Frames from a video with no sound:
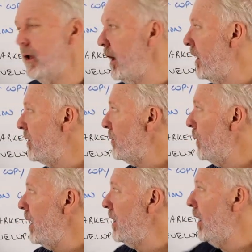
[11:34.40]
players,
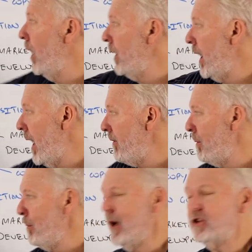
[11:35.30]
we're going to have
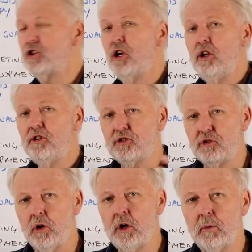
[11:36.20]
a much
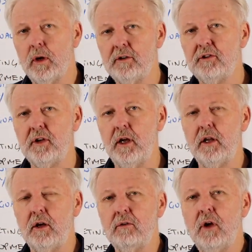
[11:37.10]
stronger
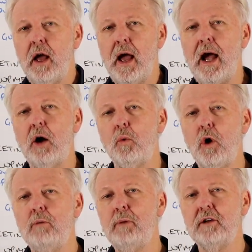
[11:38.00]
understanding of how
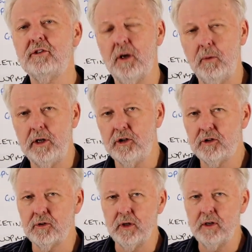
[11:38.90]
robust our
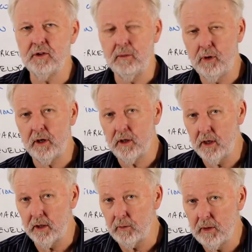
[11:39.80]
industry is, our product
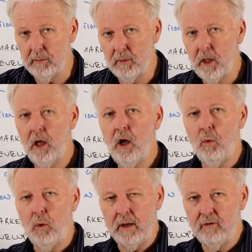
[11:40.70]
category,
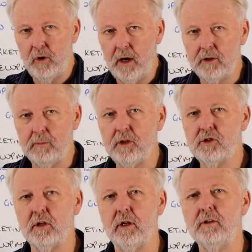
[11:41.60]
whatever our
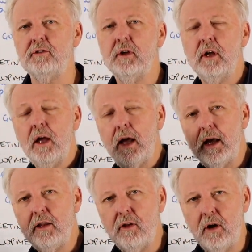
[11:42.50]
dimension is,
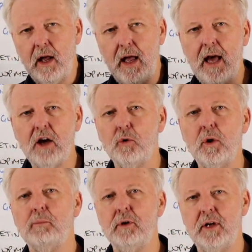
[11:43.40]
and how do
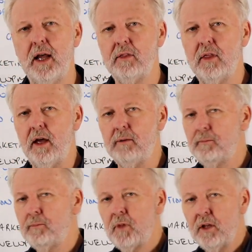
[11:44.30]
we protect
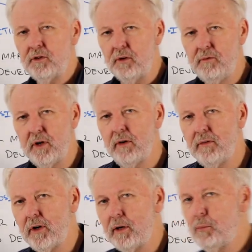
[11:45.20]
that. So
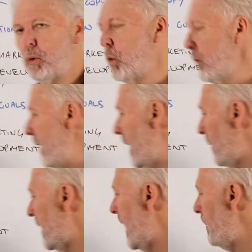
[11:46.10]
very, very important
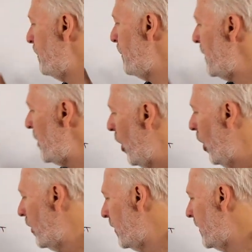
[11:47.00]
that we get
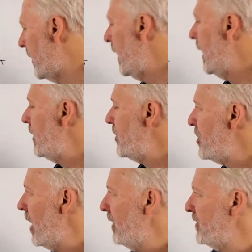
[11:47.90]
beyond
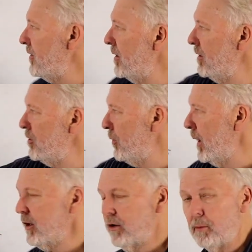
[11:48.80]
just
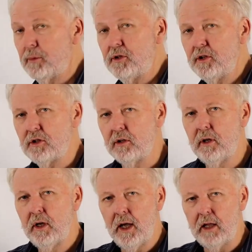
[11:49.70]
direct
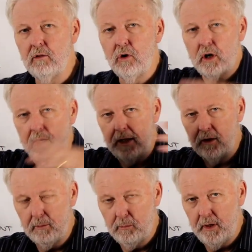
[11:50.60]
competition and look
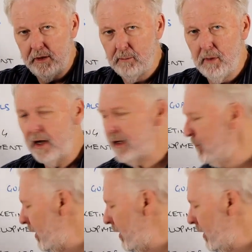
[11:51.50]
at the market